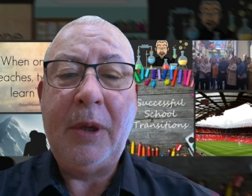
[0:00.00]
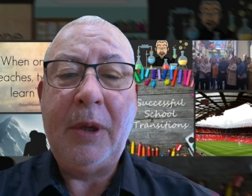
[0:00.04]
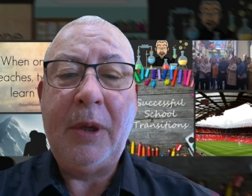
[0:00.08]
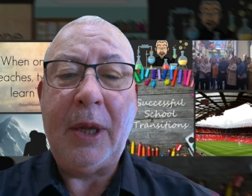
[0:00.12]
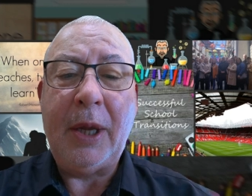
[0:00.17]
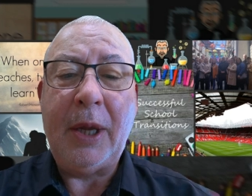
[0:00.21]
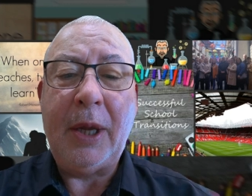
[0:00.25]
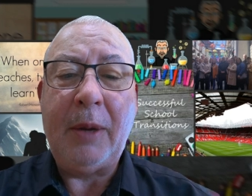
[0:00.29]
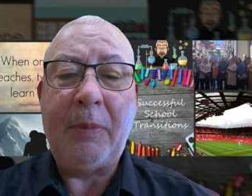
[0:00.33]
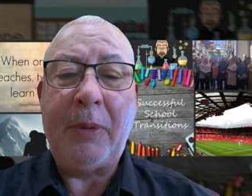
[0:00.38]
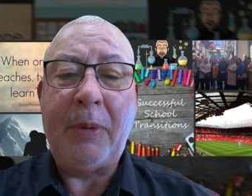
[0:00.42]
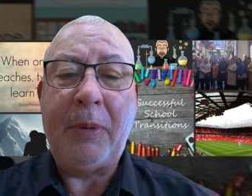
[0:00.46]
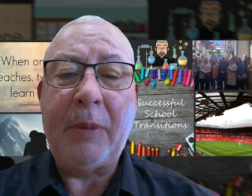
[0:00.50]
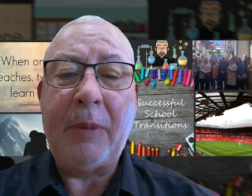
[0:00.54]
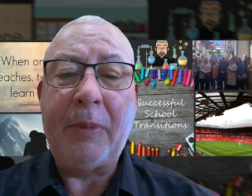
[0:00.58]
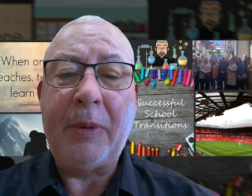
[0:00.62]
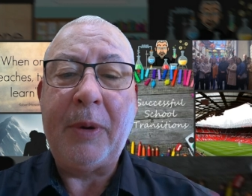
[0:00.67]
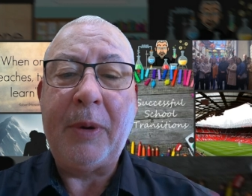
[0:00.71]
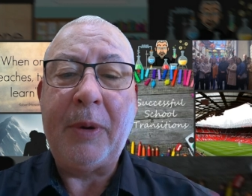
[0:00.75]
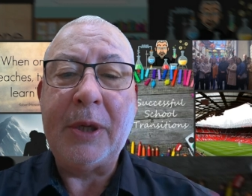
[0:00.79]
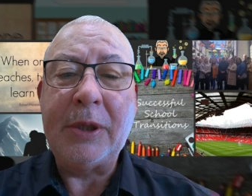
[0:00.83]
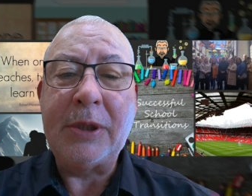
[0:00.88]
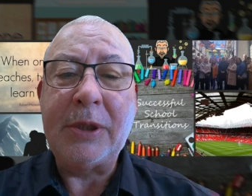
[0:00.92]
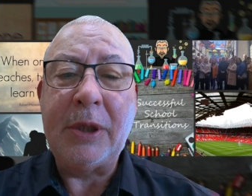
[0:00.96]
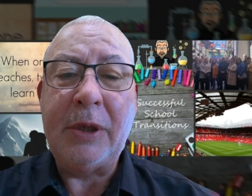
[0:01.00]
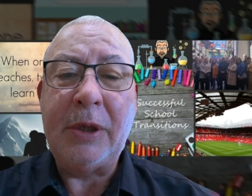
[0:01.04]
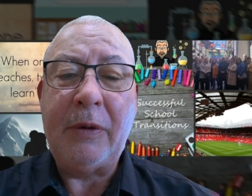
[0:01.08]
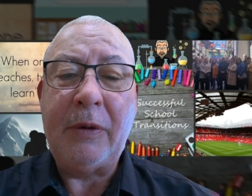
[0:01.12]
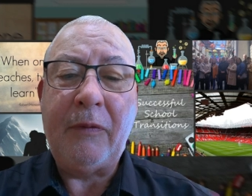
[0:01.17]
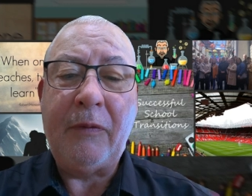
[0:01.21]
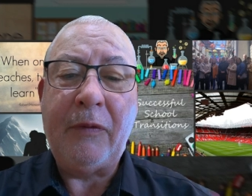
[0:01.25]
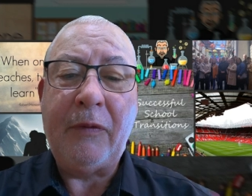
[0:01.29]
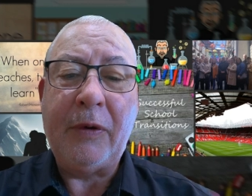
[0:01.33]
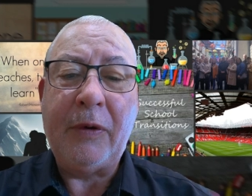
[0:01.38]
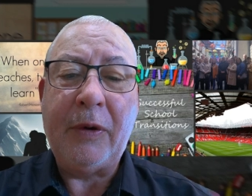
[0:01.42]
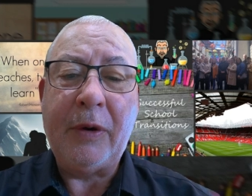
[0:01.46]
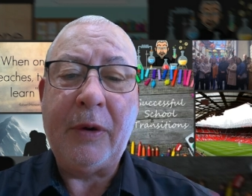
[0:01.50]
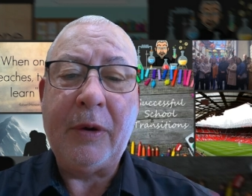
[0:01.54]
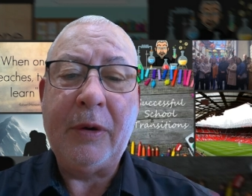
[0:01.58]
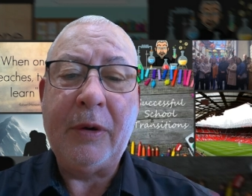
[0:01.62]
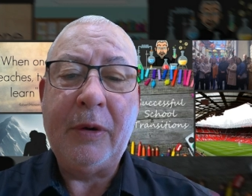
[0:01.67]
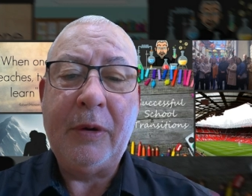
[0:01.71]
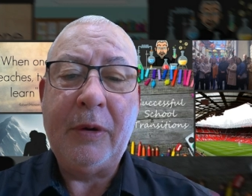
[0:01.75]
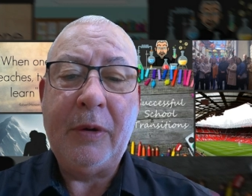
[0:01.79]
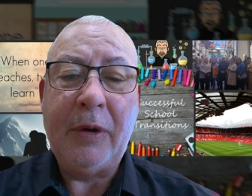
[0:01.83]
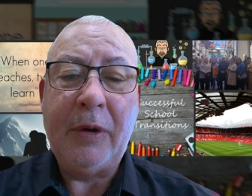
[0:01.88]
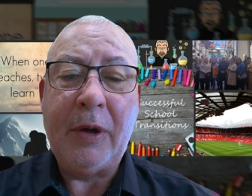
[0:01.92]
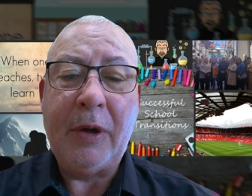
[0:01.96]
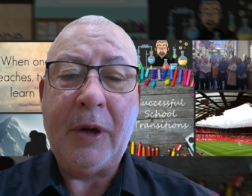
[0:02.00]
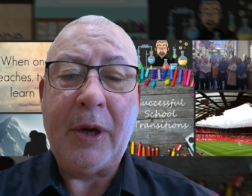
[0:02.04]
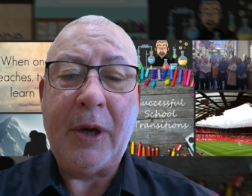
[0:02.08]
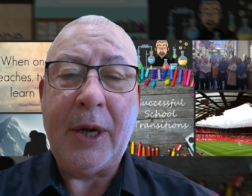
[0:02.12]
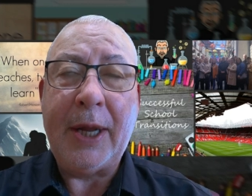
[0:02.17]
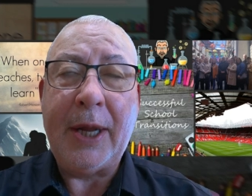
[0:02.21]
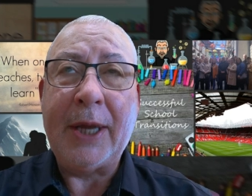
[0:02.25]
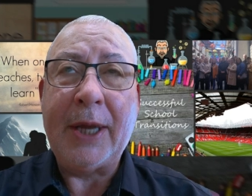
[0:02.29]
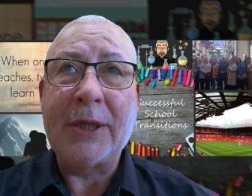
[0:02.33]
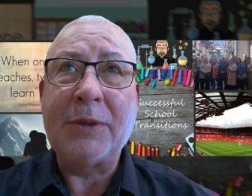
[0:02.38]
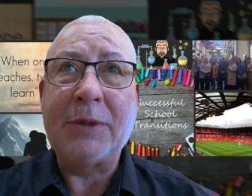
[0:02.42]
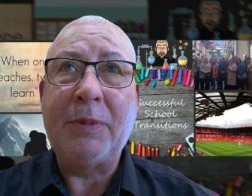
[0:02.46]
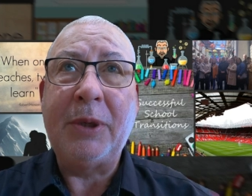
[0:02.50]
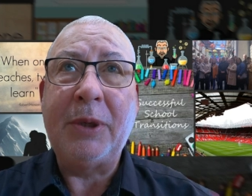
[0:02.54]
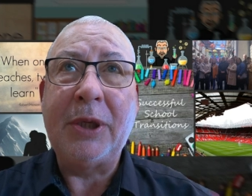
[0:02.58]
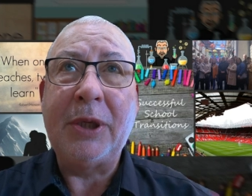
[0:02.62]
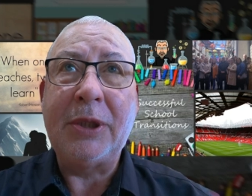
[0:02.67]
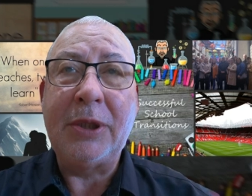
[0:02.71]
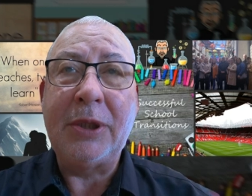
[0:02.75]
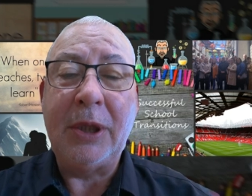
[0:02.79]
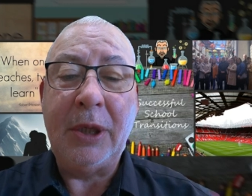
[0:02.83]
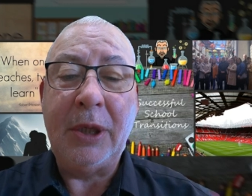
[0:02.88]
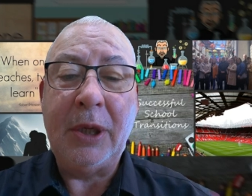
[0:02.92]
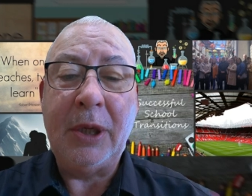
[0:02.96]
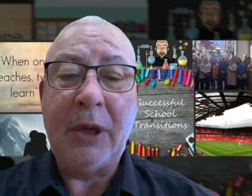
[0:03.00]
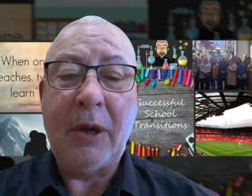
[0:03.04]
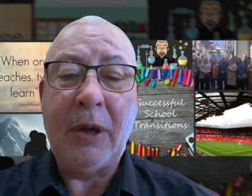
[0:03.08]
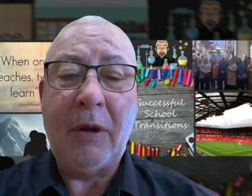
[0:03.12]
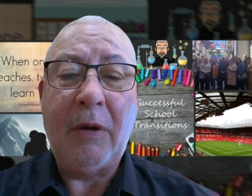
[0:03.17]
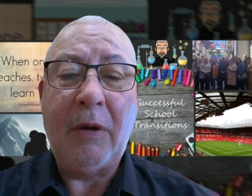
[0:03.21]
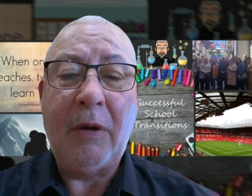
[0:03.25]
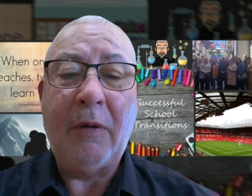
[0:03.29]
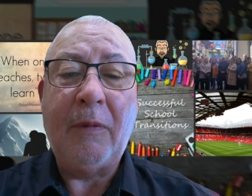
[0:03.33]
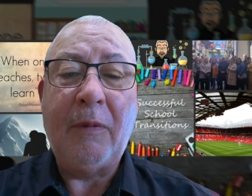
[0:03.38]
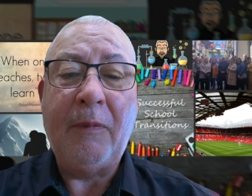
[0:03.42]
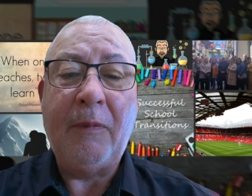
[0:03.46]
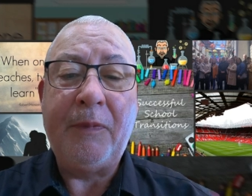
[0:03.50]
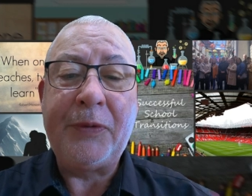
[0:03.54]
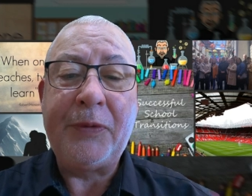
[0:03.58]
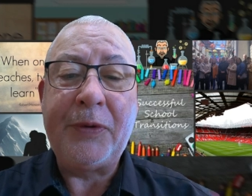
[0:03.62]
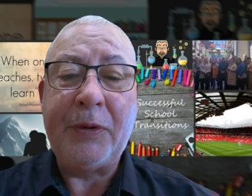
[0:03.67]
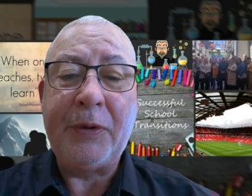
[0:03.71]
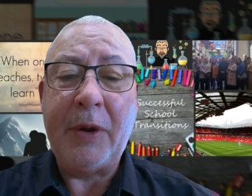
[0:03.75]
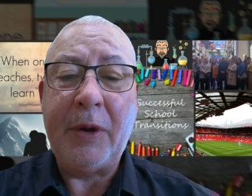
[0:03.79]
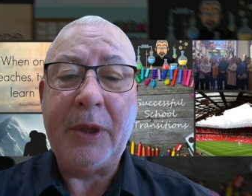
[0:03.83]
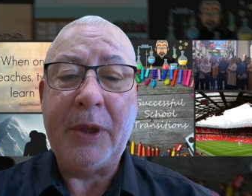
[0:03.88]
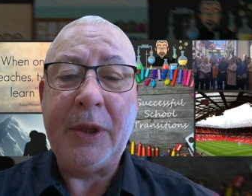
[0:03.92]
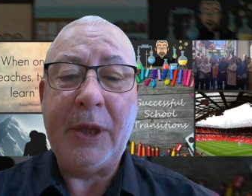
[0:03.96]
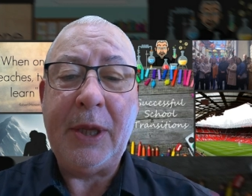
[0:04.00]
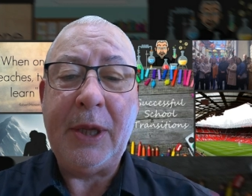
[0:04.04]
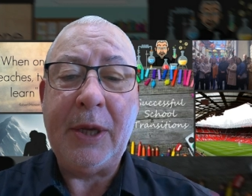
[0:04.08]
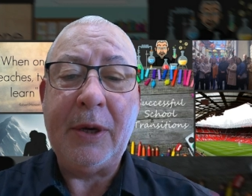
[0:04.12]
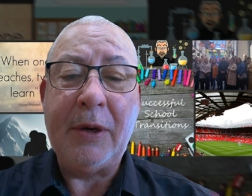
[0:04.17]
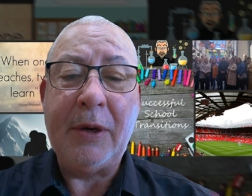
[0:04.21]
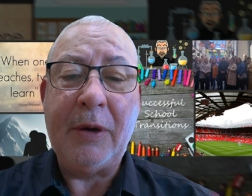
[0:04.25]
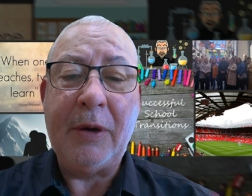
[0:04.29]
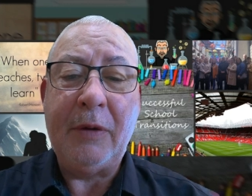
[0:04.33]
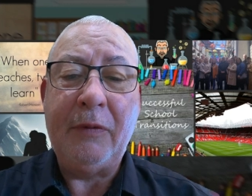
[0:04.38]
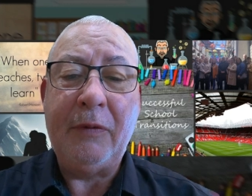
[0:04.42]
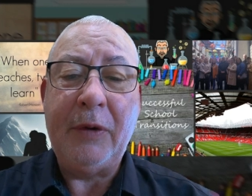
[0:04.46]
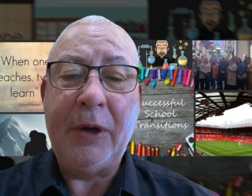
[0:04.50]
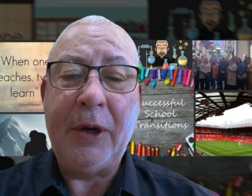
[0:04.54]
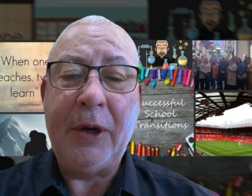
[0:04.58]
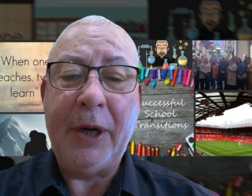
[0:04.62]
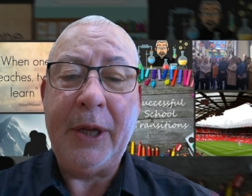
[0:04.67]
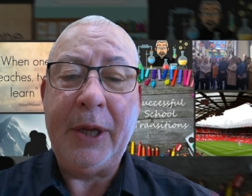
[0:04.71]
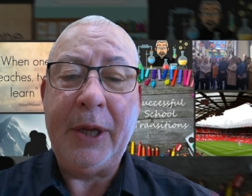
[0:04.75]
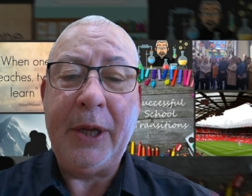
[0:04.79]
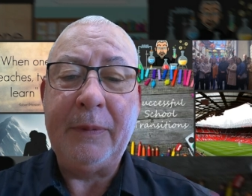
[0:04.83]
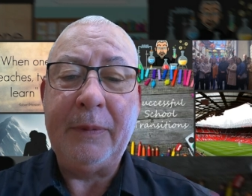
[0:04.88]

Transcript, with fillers: a uh, preparation for our expedition of, throughout the year of learning.